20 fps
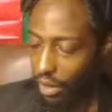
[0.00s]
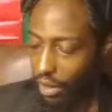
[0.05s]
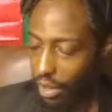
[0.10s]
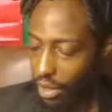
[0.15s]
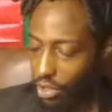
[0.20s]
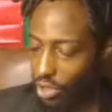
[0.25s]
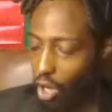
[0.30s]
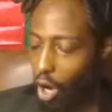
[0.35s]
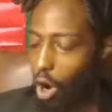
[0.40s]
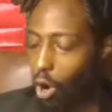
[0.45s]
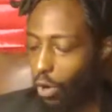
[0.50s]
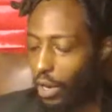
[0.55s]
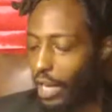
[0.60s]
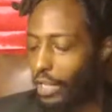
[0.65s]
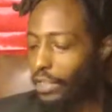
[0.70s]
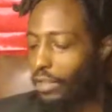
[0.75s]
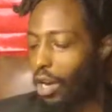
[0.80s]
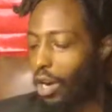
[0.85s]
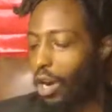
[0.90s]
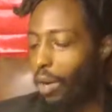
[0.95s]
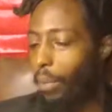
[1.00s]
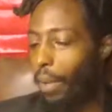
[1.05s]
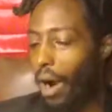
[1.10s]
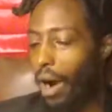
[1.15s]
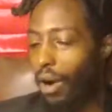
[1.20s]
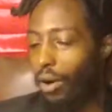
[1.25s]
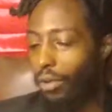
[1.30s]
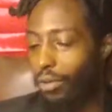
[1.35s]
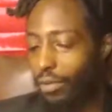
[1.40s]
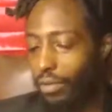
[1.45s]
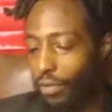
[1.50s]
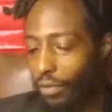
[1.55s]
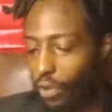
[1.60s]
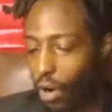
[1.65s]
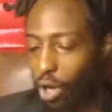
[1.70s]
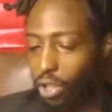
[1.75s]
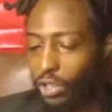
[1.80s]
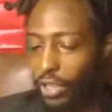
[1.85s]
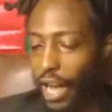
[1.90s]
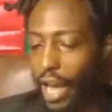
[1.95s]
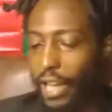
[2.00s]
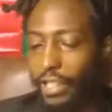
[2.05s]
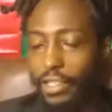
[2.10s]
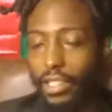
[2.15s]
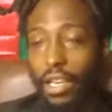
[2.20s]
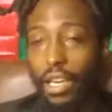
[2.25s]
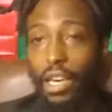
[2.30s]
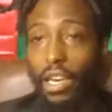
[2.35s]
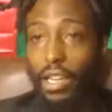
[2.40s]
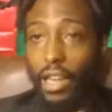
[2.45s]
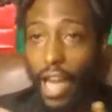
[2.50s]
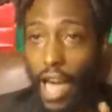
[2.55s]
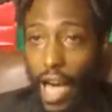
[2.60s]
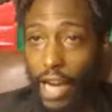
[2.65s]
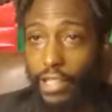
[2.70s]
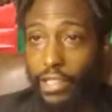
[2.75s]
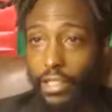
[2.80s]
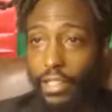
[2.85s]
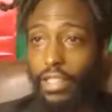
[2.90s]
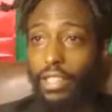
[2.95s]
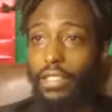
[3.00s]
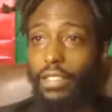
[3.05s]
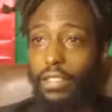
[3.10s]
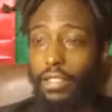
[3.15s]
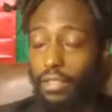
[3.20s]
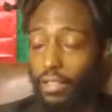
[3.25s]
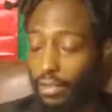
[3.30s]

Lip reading: So let's talk about verse 19, Exodus.